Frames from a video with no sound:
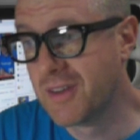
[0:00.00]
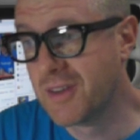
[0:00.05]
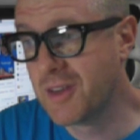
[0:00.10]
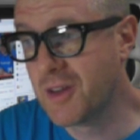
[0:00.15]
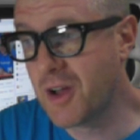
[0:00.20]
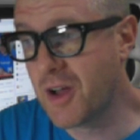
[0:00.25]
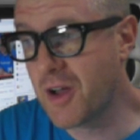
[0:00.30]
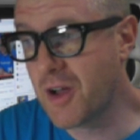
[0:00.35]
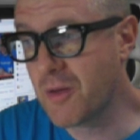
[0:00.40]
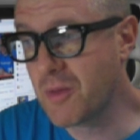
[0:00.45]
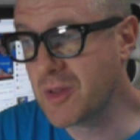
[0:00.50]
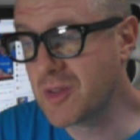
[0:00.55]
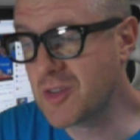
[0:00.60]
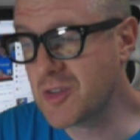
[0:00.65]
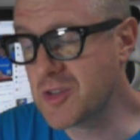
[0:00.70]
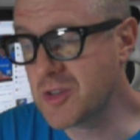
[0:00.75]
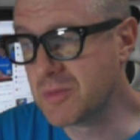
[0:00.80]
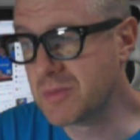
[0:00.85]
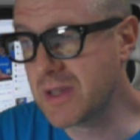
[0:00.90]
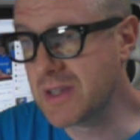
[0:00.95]
I went to
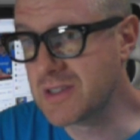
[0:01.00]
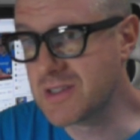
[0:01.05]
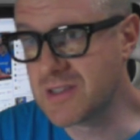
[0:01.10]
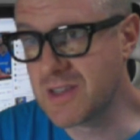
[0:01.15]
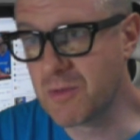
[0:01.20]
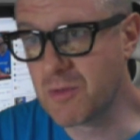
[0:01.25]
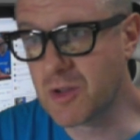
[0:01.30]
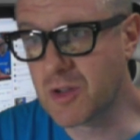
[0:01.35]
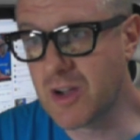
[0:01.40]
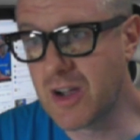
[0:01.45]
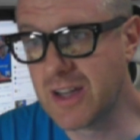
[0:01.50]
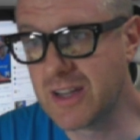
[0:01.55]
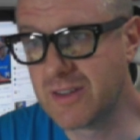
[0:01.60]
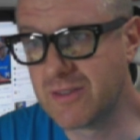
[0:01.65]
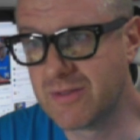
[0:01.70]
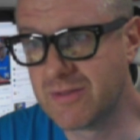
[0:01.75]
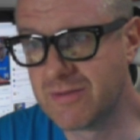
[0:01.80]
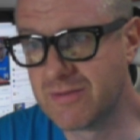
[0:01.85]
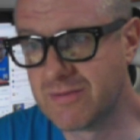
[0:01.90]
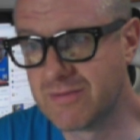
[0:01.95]
some places that were kind
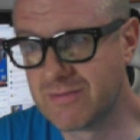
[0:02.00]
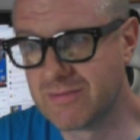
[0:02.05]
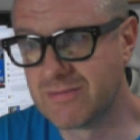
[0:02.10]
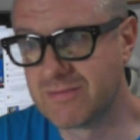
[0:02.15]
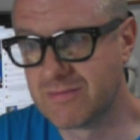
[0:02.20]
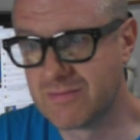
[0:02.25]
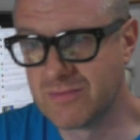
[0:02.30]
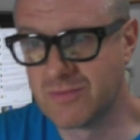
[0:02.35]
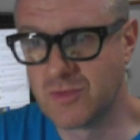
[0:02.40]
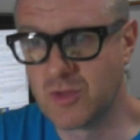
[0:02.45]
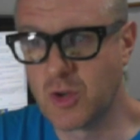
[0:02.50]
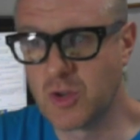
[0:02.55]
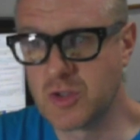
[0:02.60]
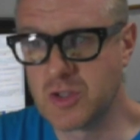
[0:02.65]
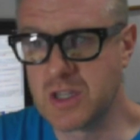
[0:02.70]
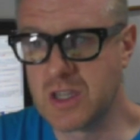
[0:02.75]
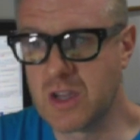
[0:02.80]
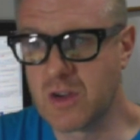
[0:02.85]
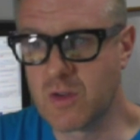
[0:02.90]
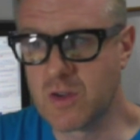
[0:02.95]
of
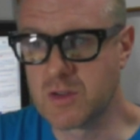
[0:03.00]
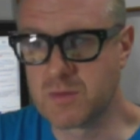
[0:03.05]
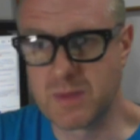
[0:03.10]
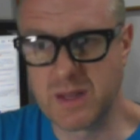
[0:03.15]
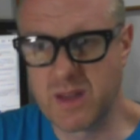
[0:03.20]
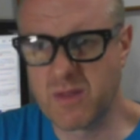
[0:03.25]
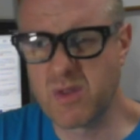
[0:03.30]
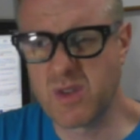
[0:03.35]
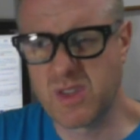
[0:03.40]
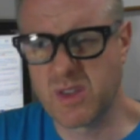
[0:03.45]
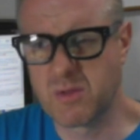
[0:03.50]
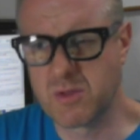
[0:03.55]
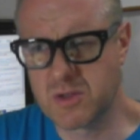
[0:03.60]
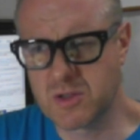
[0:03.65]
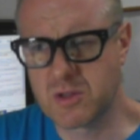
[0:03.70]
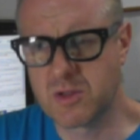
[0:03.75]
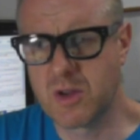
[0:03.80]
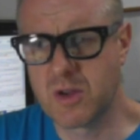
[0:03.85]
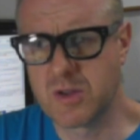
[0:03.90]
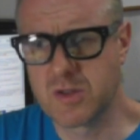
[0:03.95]
dodgy areas, but everything was
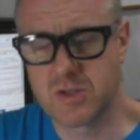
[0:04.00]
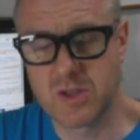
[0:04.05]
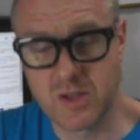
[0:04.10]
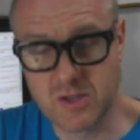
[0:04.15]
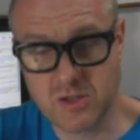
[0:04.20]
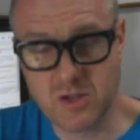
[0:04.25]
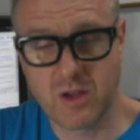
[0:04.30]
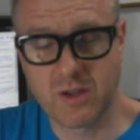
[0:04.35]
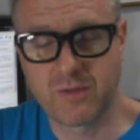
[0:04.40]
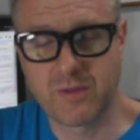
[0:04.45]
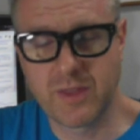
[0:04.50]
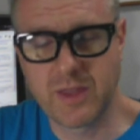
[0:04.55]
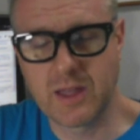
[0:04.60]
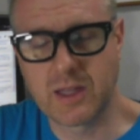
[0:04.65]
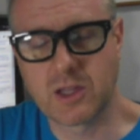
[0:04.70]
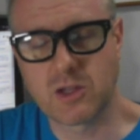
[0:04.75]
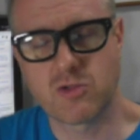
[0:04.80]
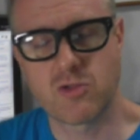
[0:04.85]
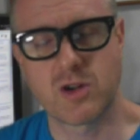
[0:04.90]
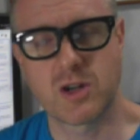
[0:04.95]
closed. I was going for the
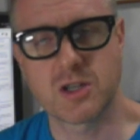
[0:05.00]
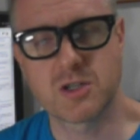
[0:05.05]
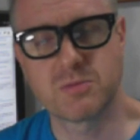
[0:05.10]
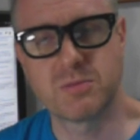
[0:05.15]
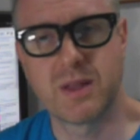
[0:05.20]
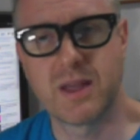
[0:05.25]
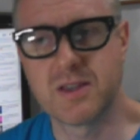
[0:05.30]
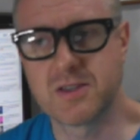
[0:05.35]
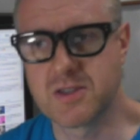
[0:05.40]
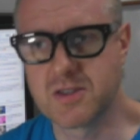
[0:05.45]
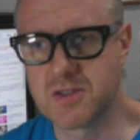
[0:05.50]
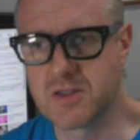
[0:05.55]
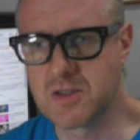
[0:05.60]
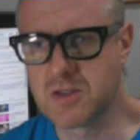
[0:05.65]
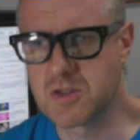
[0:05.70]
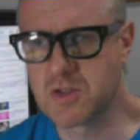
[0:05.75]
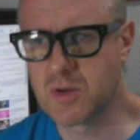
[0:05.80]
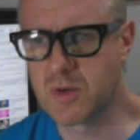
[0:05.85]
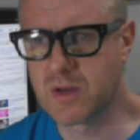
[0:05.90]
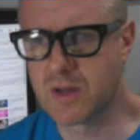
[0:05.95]
electronics plazas and
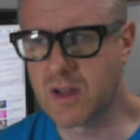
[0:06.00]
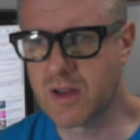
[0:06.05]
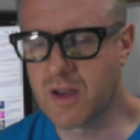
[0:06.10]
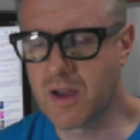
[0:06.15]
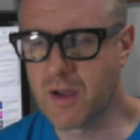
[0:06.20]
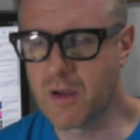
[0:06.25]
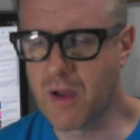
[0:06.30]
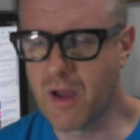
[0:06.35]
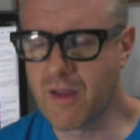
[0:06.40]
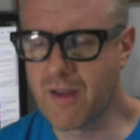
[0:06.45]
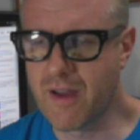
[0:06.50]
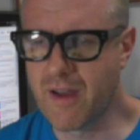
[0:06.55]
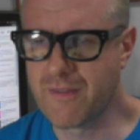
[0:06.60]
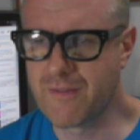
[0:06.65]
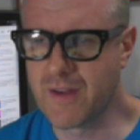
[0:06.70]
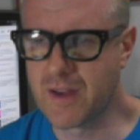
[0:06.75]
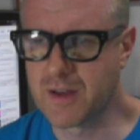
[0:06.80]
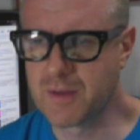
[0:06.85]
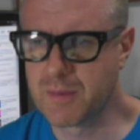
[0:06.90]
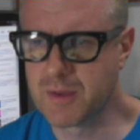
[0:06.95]
so on. I
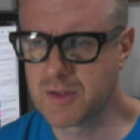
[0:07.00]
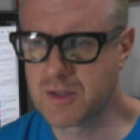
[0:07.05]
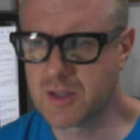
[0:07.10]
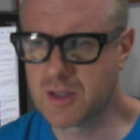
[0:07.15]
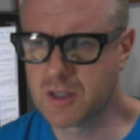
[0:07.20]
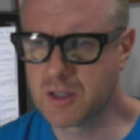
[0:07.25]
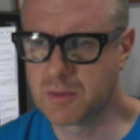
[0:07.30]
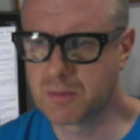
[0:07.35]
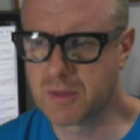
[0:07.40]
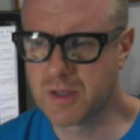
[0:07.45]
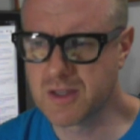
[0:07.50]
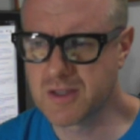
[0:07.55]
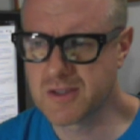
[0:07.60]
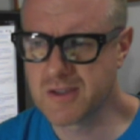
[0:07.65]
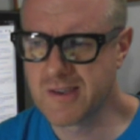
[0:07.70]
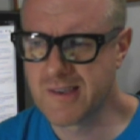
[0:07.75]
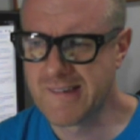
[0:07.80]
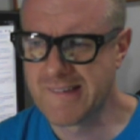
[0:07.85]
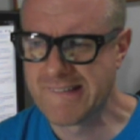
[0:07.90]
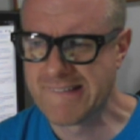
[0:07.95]
found a particular place.
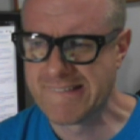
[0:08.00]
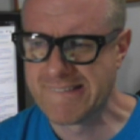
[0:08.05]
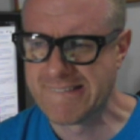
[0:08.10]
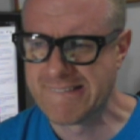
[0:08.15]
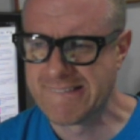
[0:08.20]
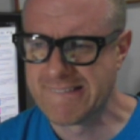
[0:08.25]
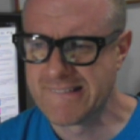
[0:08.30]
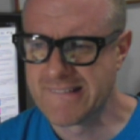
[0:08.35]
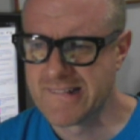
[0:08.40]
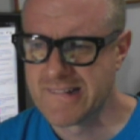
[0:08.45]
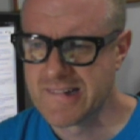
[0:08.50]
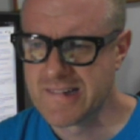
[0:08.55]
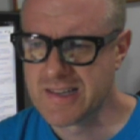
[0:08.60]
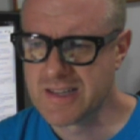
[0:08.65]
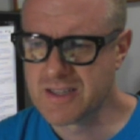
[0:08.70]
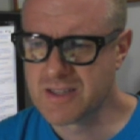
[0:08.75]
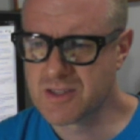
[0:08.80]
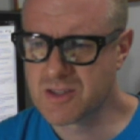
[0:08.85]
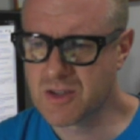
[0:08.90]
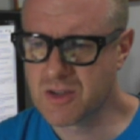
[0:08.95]

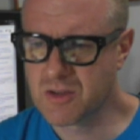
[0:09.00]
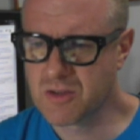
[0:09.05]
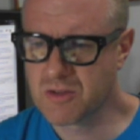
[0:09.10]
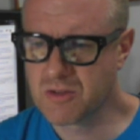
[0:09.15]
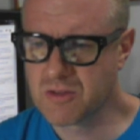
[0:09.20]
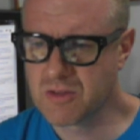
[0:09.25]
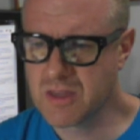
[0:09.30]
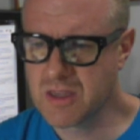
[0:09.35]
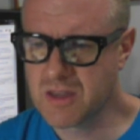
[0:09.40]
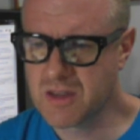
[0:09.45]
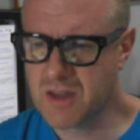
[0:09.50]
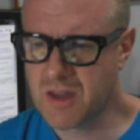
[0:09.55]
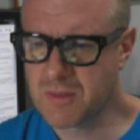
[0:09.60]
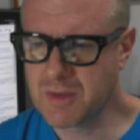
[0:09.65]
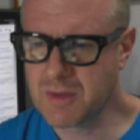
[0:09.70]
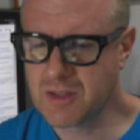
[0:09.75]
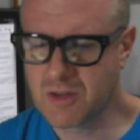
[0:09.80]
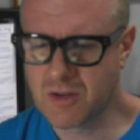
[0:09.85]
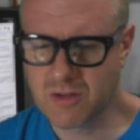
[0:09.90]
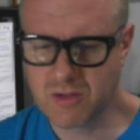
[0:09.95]
So yeah,
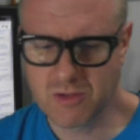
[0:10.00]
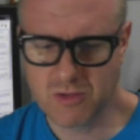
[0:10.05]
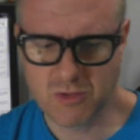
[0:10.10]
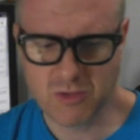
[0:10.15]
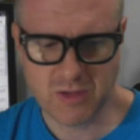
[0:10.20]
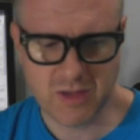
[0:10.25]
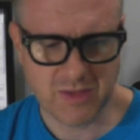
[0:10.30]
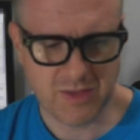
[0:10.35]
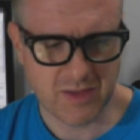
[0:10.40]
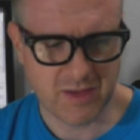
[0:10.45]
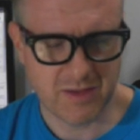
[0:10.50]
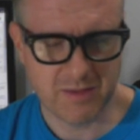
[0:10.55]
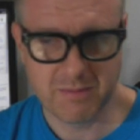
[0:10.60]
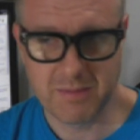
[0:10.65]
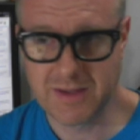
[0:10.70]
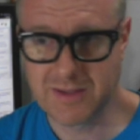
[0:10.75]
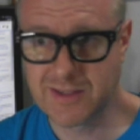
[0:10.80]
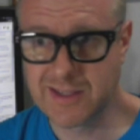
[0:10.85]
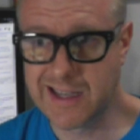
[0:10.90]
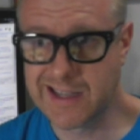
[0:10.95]
you do get the
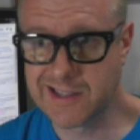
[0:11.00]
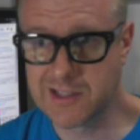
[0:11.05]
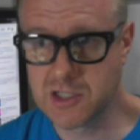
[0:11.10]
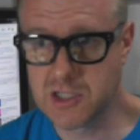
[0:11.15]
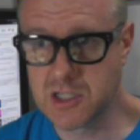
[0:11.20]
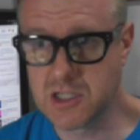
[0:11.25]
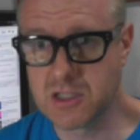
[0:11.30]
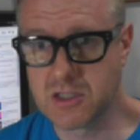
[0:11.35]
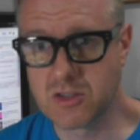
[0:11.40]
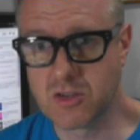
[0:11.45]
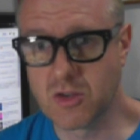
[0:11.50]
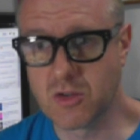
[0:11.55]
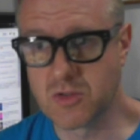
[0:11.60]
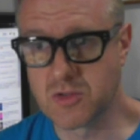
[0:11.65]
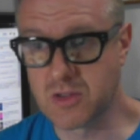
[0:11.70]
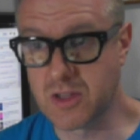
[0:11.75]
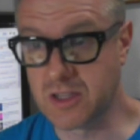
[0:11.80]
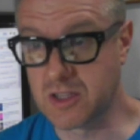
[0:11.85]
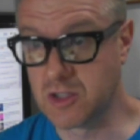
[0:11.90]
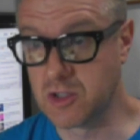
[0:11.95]
massage girls
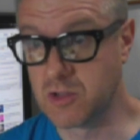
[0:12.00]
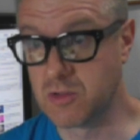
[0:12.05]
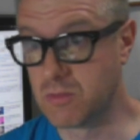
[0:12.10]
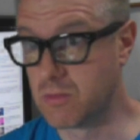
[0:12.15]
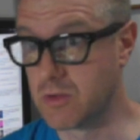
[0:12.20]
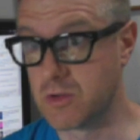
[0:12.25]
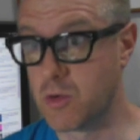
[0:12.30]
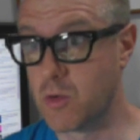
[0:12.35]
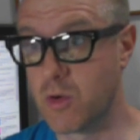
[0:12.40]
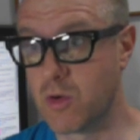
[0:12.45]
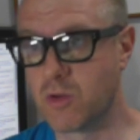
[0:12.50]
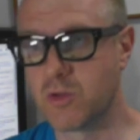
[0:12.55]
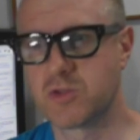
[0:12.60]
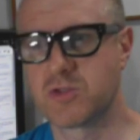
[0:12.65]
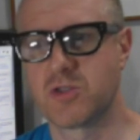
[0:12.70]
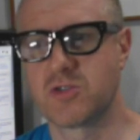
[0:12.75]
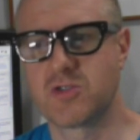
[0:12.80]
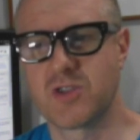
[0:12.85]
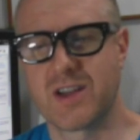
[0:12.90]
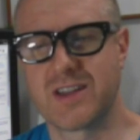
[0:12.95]
who are
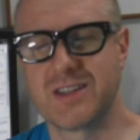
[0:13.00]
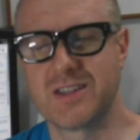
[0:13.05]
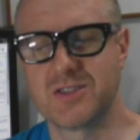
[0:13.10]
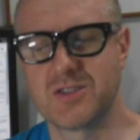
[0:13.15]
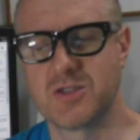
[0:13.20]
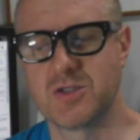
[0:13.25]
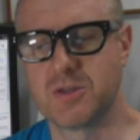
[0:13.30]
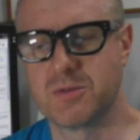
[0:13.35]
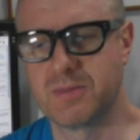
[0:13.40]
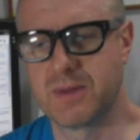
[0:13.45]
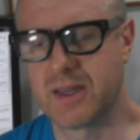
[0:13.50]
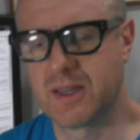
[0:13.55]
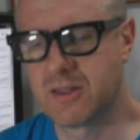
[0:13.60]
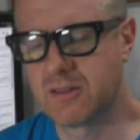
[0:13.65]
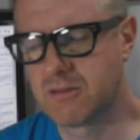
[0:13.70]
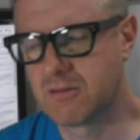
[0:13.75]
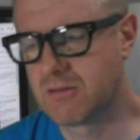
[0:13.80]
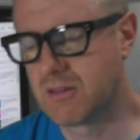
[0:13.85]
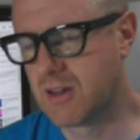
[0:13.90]
also Chinese in Japan,